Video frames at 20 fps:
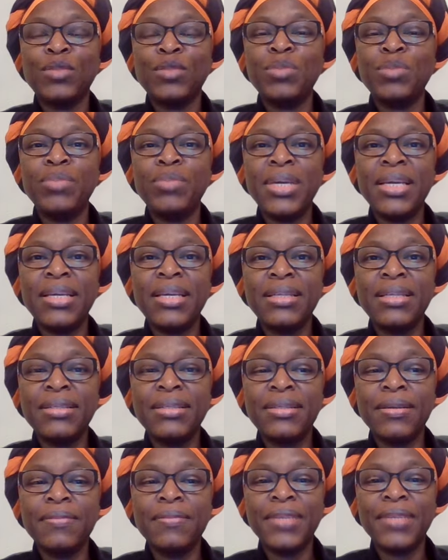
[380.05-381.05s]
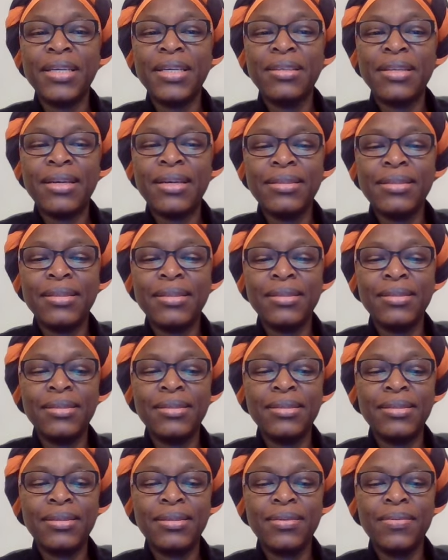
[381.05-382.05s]
but make it something that
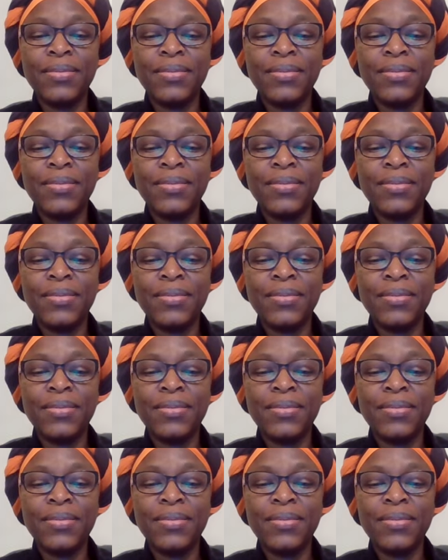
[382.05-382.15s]
is